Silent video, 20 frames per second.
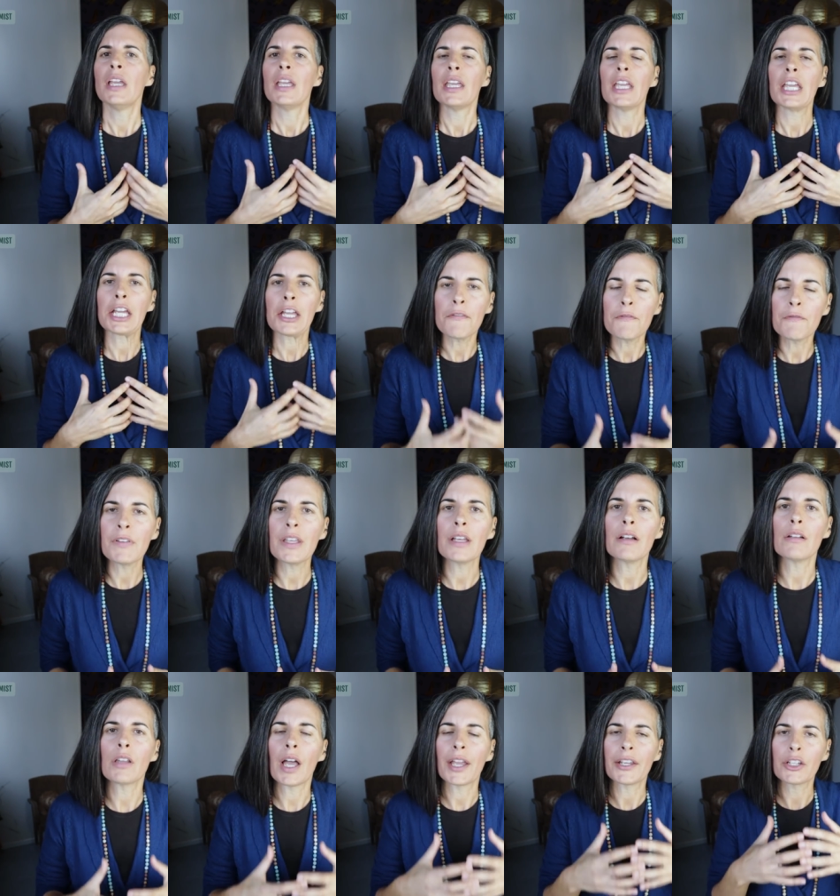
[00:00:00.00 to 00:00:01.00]
it can
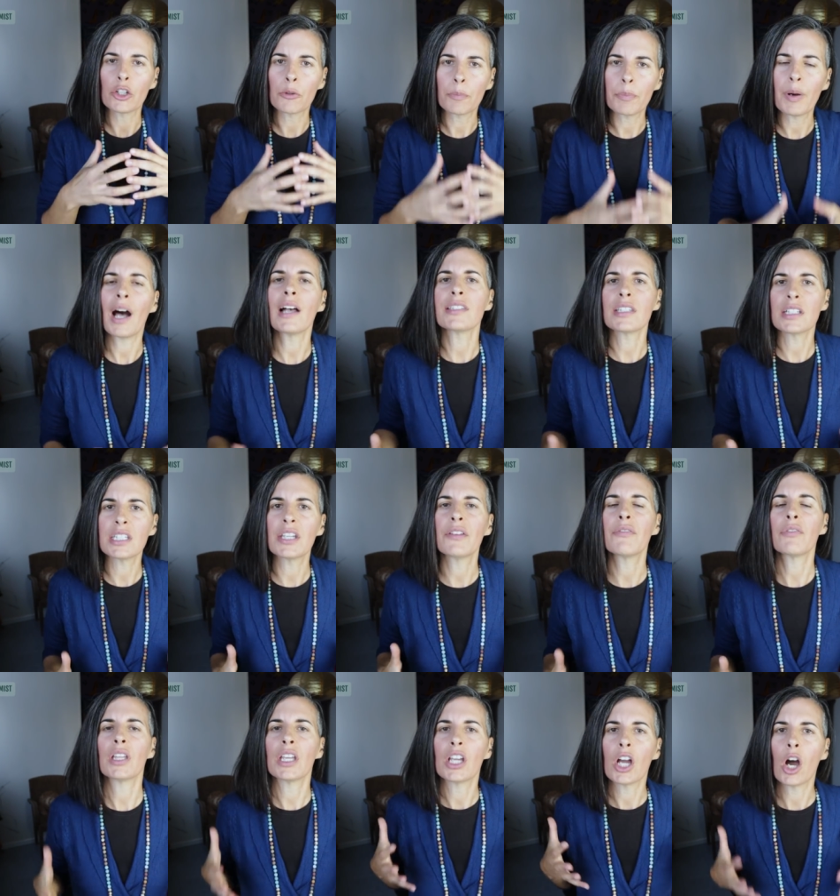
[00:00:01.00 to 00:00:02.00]
feel like you're
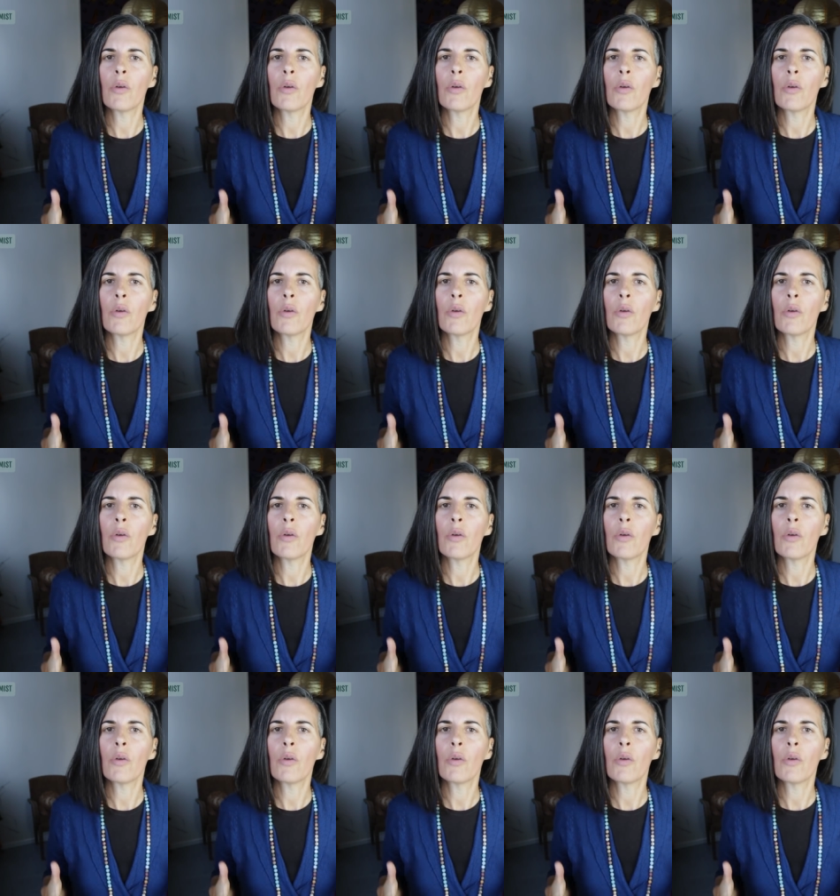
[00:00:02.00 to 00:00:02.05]
positively